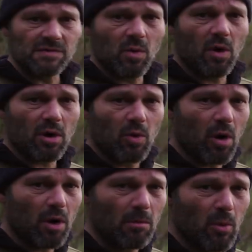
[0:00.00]
as quite a
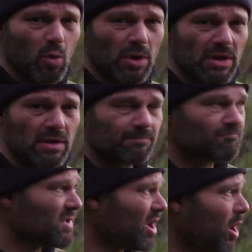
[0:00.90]
quiet morning,
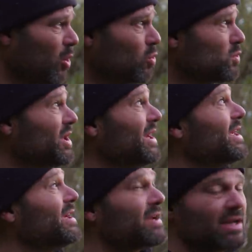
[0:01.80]
cold,
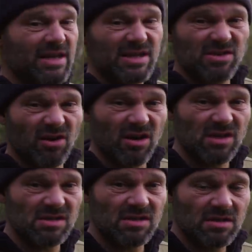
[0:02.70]
clear
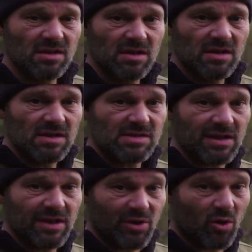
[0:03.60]
skies,
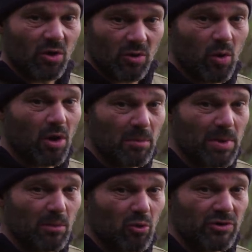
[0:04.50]
suddenly got quite a
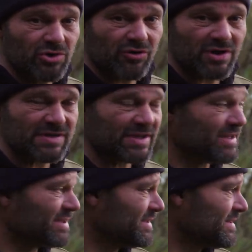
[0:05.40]
bit more interesting.
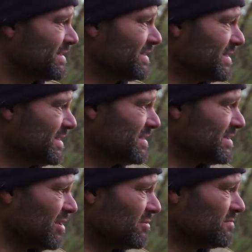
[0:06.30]

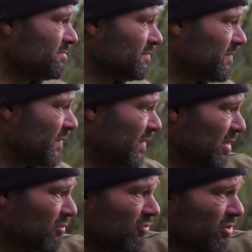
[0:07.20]
So the
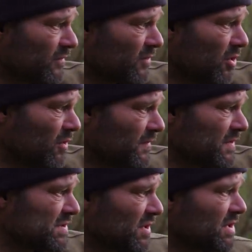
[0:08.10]
little rod I've got off
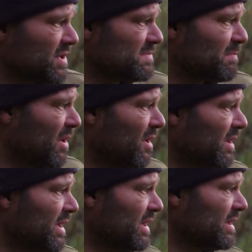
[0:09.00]
the side of this bar
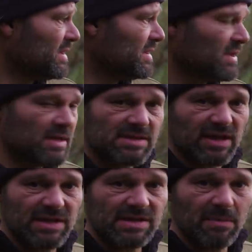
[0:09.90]
here,
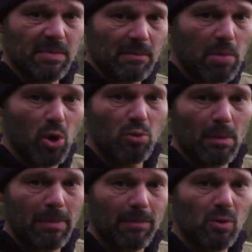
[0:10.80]
suddenly see a big plume
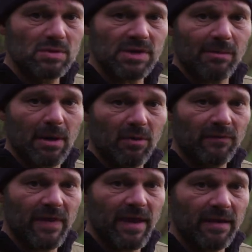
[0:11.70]
of bubbles come up
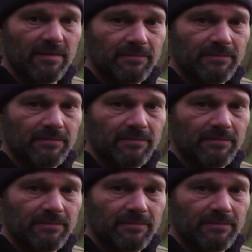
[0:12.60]
off there.